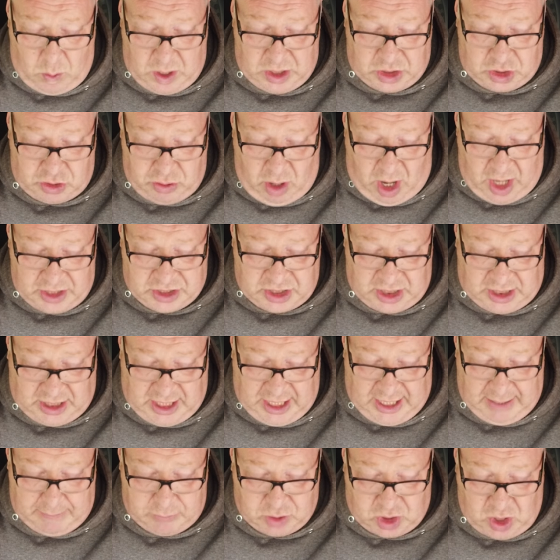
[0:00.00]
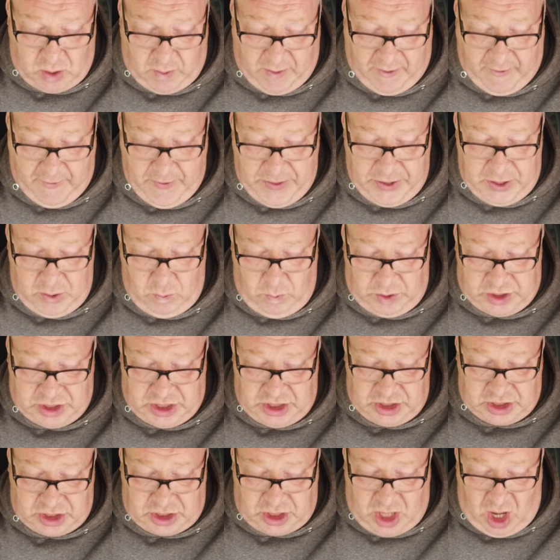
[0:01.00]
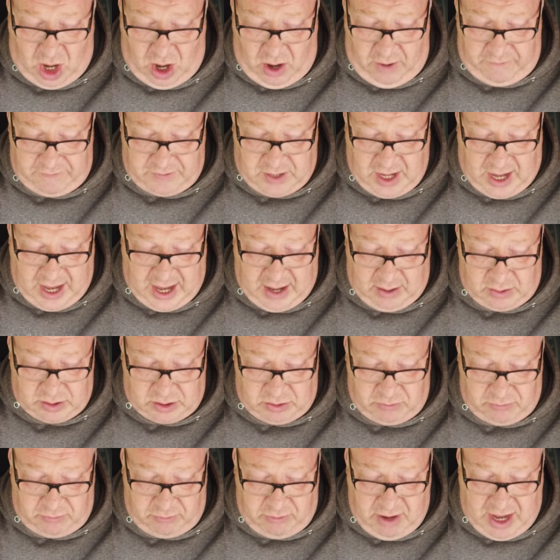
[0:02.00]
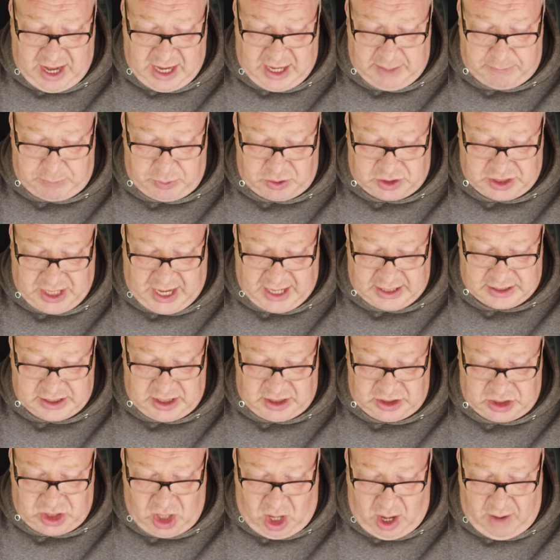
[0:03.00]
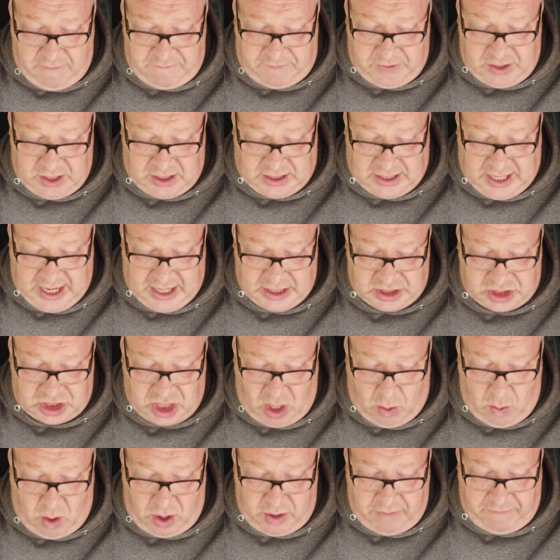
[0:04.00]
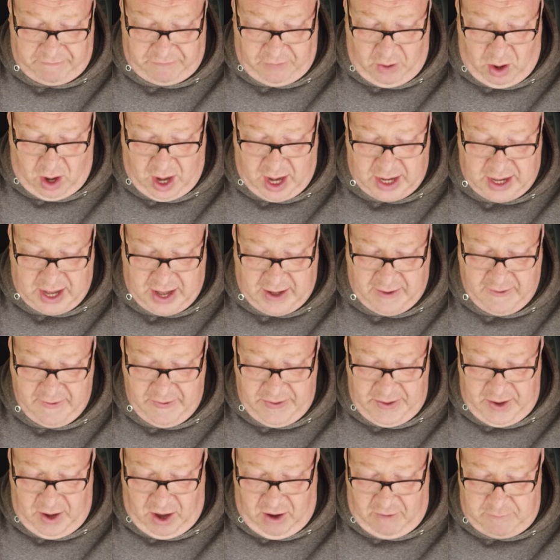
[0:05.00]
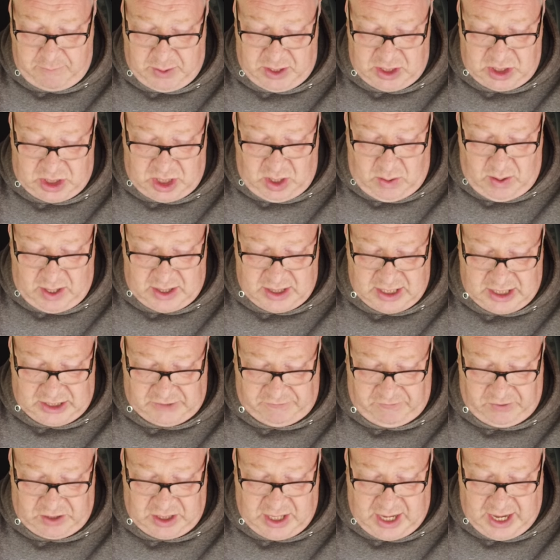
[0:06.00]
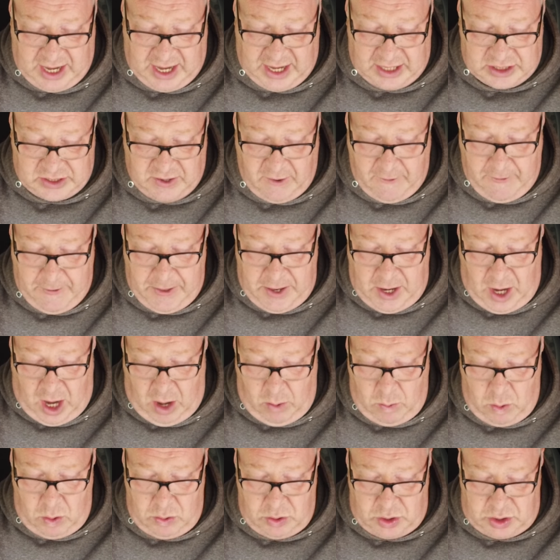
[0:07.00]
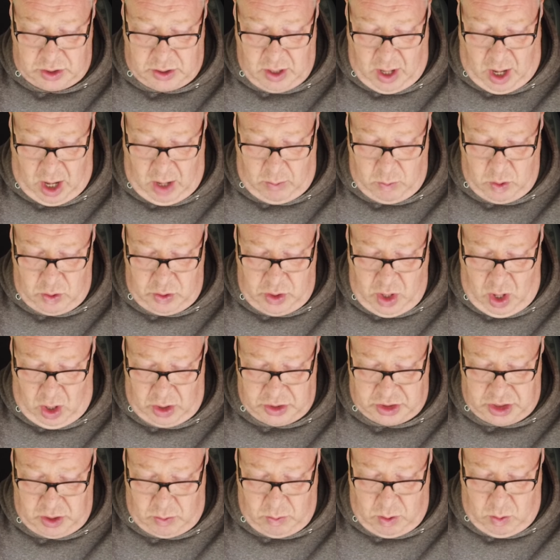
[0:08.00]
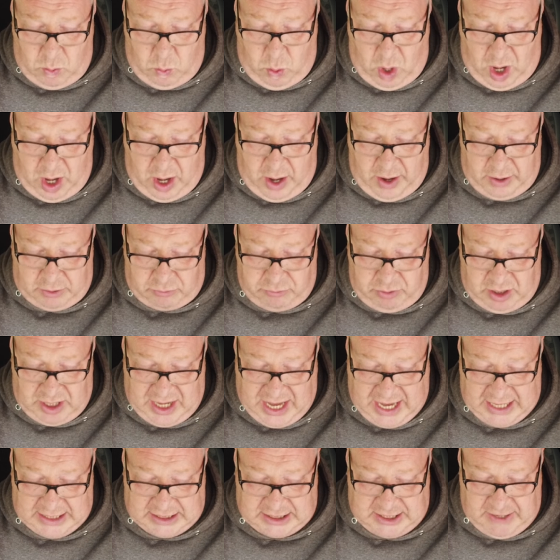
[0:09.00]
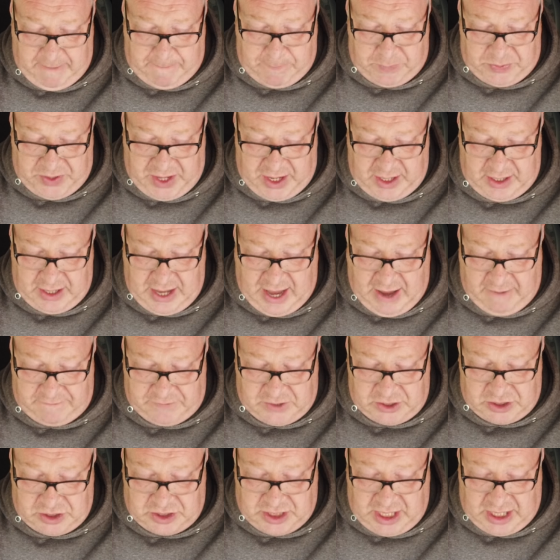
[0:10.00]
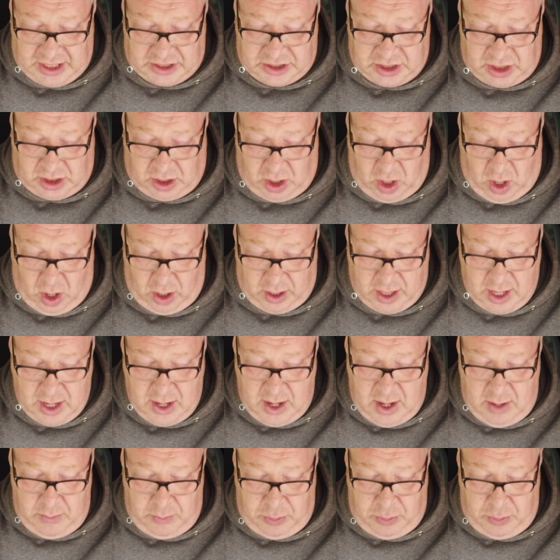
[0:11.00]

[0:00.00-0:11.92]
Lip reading: and we try to keep to it, which is carved out really protecting time for the kids. So on a Friday, I've been doing this for years. I will not do a work-related thing after 6 o'clock.